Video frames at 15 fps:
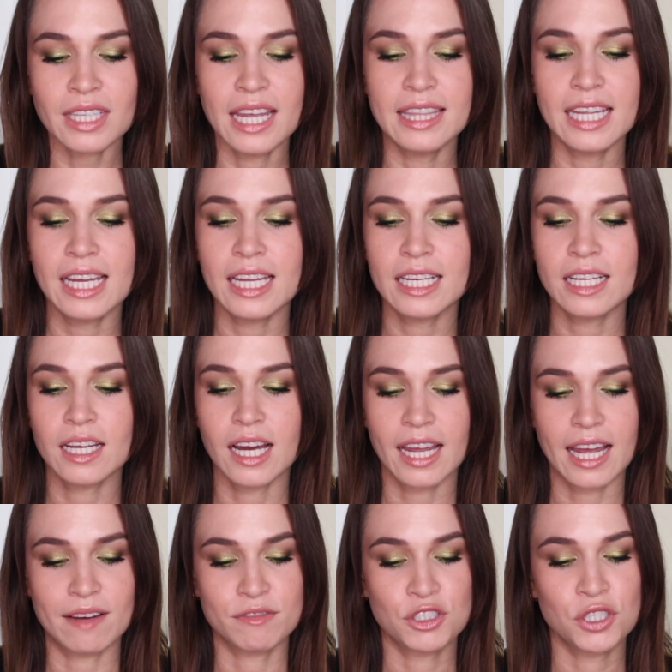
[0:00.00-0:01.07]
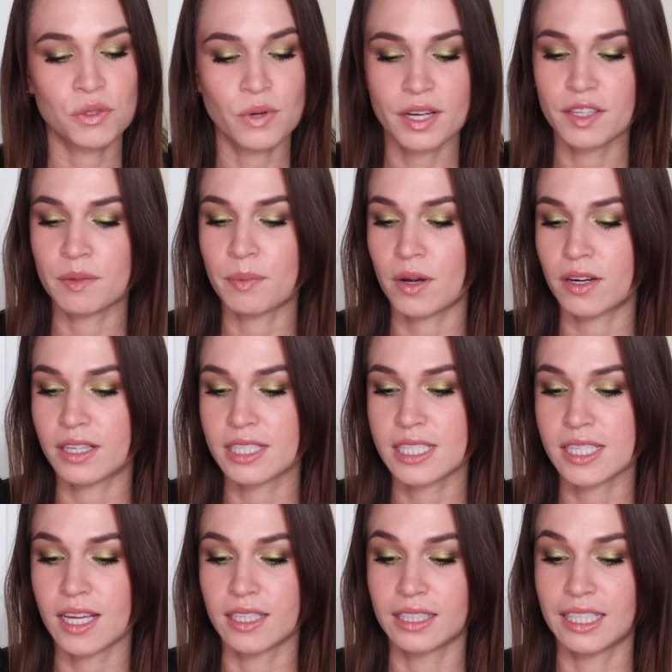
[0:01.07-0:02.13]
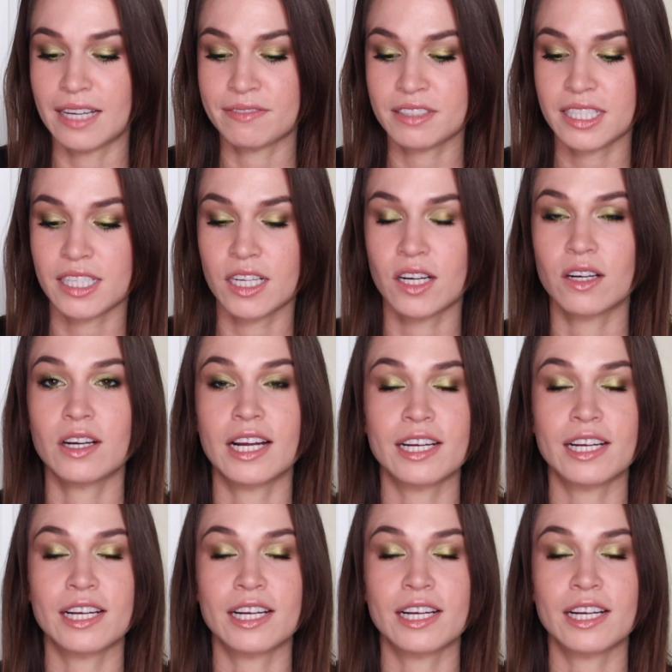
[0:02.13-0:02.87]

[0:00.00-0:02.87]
And then I have 2 other products left here.